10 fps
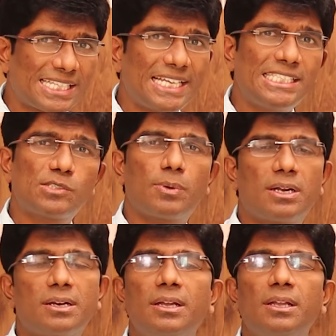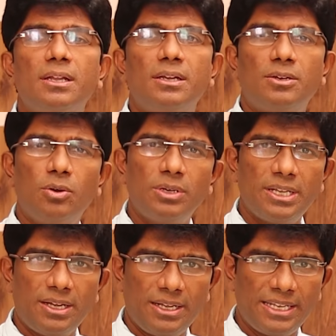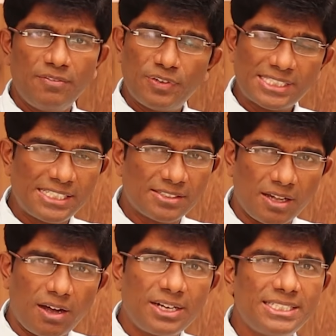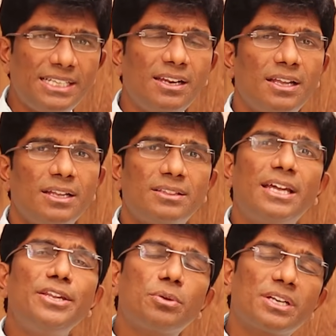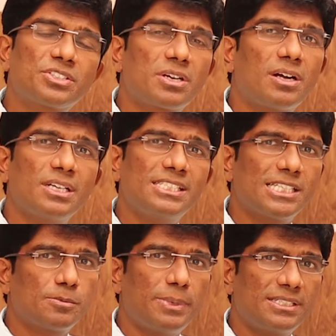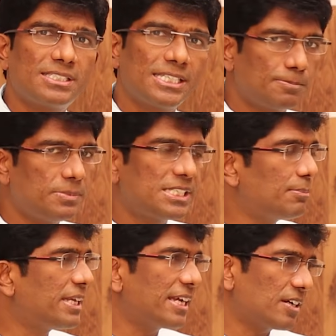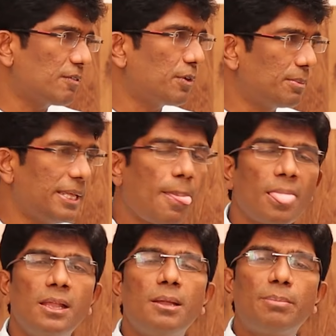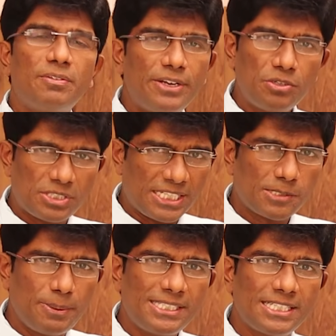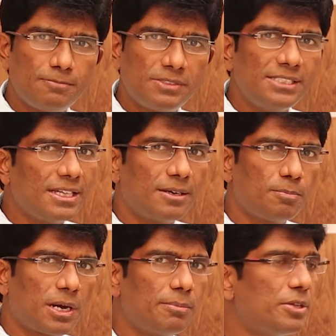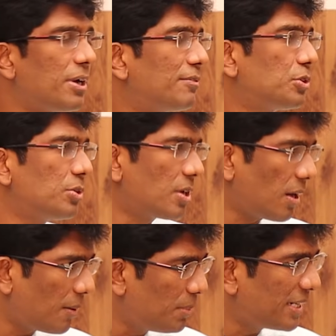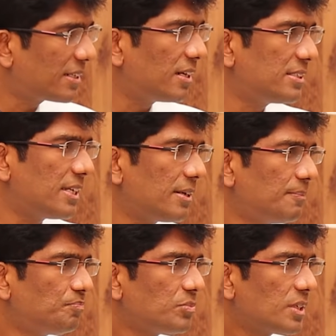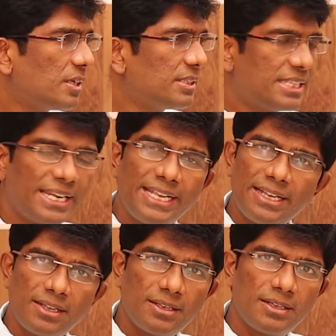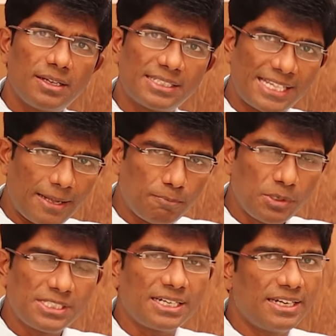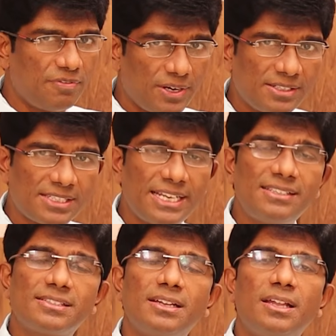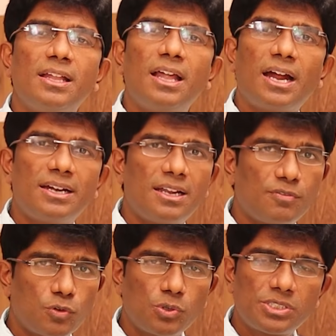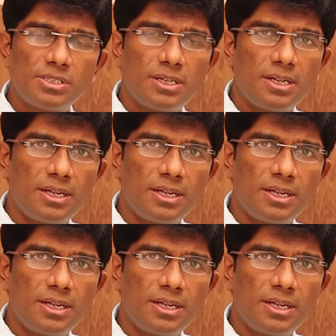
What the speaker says: signs for infectious origin, then you can strongly suspect septic encephalopathy. But when you suspect sepsis, and probably you have to draw blood culture, 3 samples at different sites, and of course